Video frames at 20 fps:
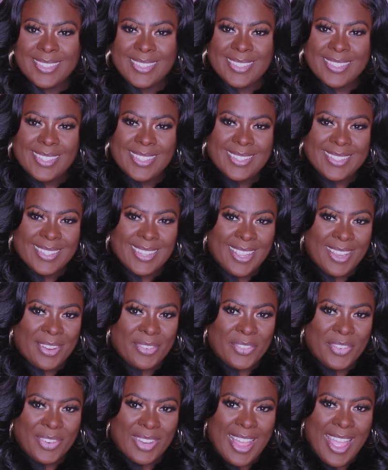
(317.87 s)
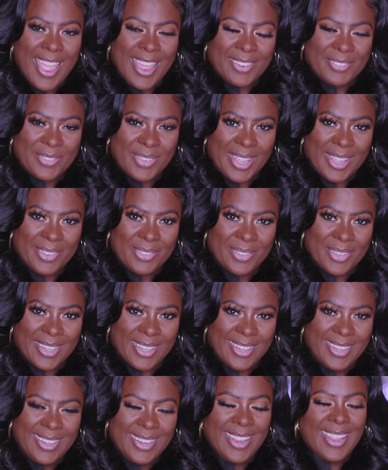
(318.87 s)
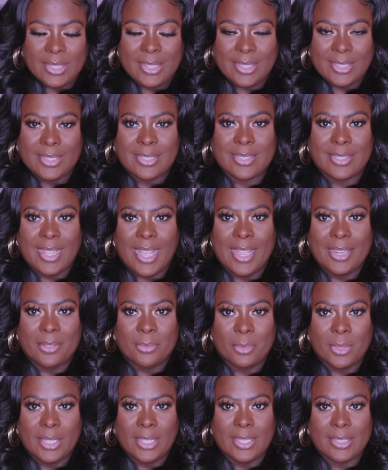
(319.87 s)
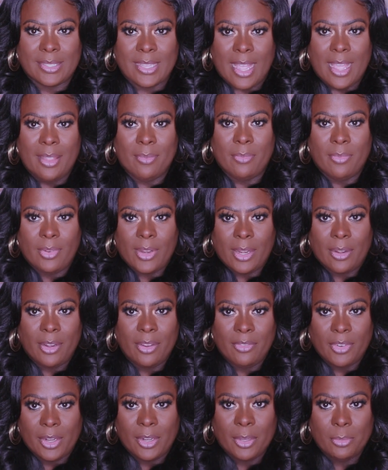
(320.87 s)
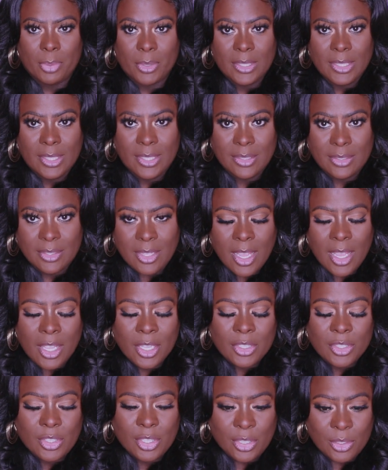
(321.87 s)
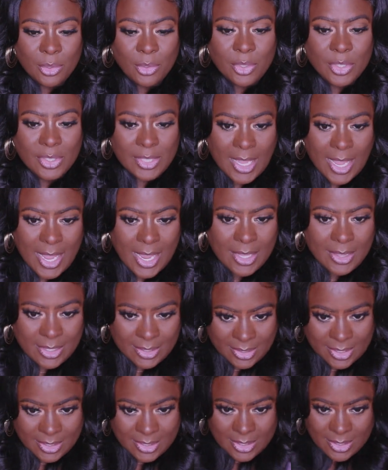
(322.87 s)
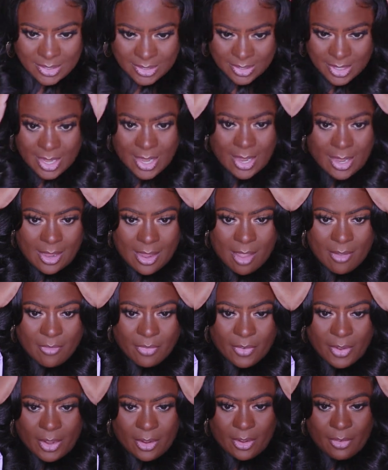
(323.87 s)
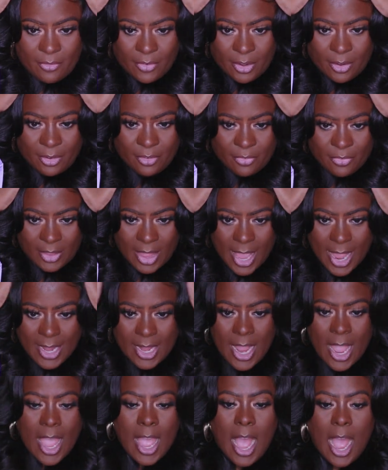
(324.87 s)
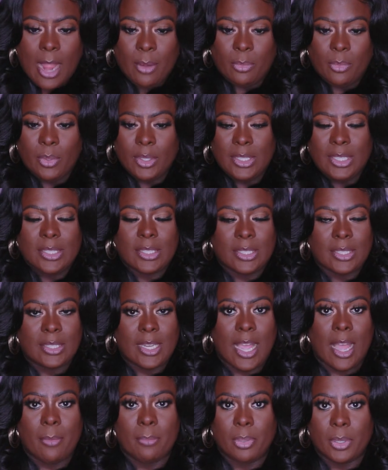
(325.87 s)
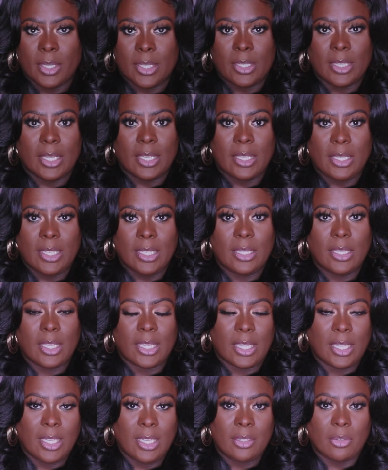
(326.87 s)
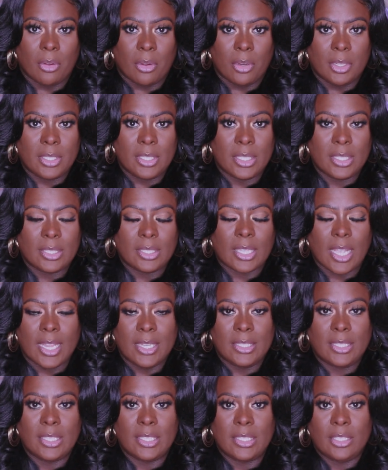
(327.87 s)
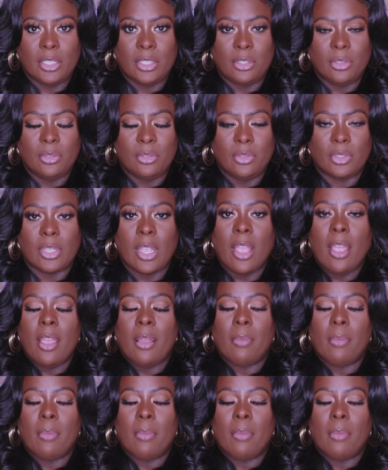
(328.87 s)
she's laying flat, baby. With this line of wigs, I am very, very pleased to say that this is laying very, very flat. I really did not put any heat on this. I did use